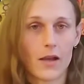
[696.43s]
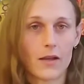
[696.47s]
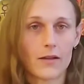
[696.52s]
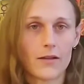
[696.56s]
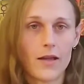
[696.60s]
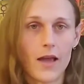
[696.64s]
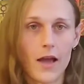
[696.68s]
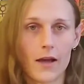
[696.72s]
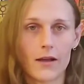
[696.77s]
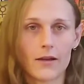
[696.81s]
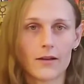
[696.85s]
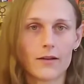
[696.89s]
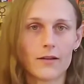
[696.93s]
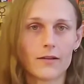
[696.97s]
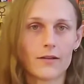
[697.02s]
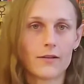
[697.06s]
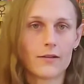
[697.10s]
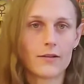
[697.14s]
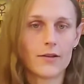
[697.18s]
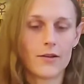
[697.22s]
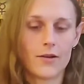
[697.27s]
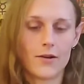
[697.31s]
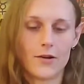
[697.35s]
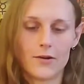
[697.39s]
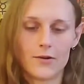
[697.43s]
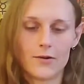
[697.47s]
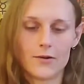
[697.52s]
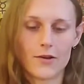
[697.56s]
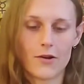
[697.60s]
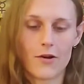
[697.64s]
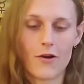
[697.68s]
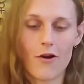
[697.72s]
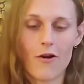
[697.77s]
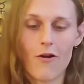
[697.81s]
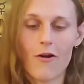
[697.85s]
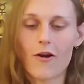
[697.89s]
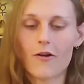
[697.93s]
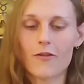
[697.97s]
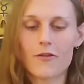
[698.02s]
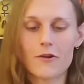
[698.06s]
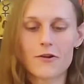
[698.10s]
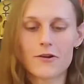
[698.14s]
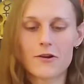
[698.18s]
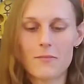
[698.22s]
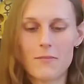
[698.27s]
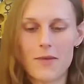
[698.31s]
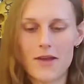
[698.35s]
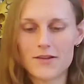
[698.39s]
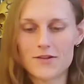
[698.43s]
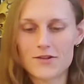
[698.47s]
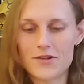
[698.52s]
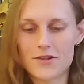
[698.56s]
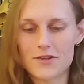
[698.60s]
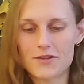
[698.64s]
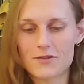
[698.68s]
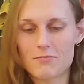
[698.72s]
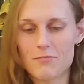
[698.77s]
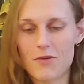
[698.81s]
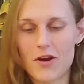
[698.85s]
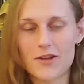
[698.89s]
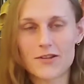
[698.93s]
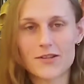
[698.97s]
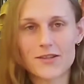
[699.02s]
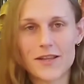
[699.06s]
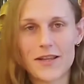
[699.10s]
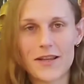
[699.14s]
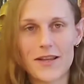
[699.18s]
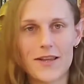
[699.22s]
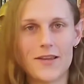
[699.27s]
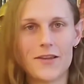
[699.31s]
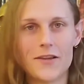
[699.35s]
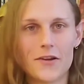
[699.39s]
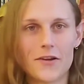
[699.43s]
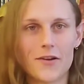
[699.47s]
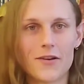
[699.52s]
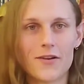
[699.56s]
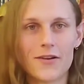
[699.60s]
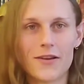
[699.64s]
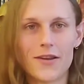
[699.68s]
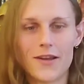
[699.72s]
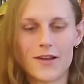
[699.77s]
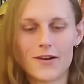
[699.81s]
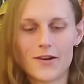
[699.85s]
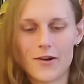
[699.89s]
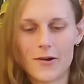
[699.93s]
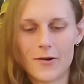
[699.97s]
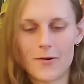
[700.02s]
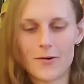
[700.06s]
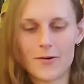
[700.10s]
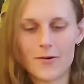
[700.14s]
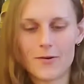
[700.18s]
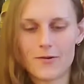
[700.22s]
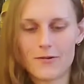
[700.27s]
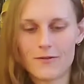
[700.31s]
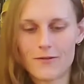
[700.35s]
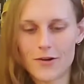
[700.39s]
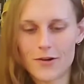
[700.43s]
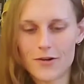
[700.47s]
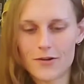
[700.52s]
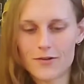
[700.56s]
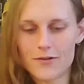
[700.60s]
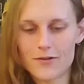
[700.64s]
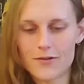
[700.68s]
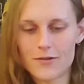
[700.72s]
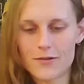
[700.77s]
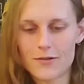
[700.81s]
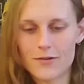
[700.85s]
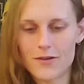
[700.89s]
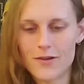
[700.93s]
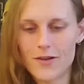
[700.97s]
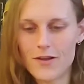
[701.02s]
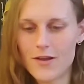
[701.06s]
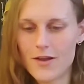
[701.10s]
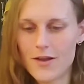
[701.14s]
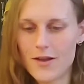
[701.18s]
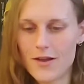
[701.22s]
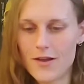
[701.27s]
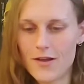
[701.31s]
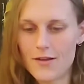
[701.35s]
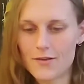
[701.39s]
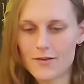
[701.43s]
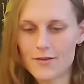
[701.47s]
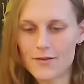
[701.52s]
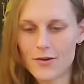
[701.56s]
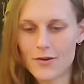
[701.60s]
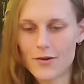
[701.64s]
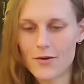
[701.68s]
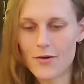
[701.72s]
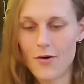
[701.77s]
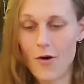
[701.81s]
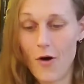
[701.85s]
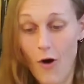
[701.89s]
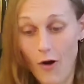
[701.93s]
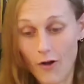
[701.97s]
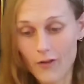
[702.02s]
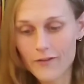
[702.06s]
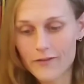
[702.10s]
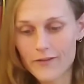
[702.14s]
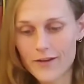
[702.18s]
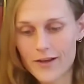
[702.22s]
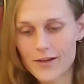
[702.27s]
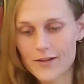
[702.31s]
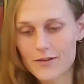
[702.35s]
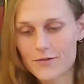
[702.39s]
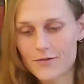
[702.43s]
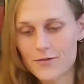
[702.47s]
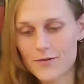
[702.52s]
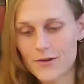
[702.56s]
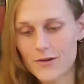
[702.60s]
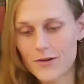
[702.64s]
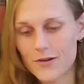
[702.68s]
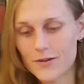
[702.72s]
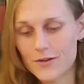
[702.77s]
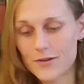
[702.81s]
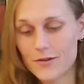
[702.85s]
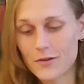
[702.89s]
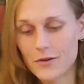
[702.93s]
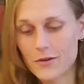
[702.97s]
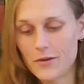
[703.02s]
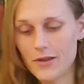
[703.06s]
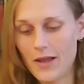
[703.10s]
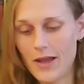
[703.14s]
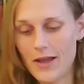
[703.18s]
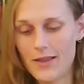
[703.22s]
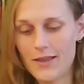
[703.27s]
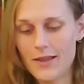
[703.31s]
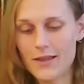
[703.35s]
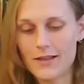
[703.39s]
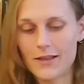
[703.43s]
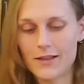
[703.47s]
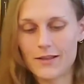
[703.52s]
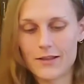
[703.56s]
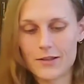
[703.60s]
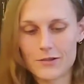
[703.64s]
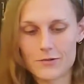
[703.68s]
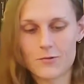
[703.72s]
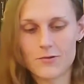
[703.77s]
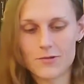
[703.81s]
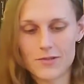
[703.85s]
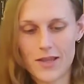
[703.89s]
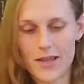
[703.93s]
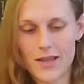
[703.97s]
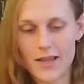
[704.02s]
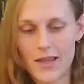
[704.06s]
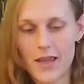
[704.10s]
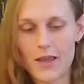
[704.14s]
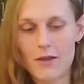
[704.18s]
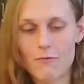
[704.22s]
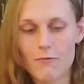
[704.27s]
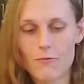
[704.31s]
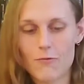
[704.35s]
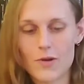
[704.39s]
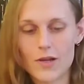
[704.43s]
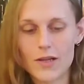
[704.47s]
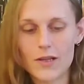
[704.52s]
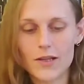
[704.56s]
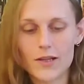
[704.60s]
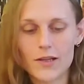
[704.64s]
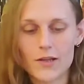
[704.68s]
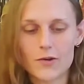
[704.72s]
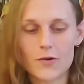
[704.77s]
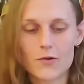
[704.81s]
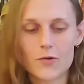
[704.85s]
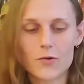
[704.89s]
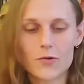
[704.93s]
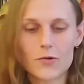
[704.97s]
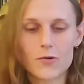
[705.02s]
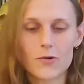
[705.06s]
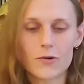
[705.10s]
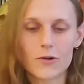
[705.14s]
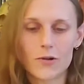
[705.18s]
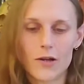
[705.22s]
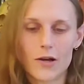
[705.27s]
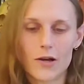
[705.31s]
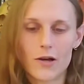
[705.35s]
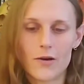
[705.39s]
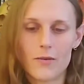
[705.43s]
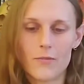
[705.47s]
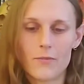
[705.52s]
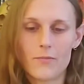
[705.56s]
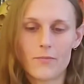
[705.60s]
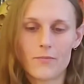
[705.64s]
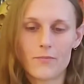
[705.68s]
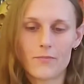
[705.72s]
Yeah, you know, there are other dimensions present here in our universe. So all of that is real. So I think that this was like a really cool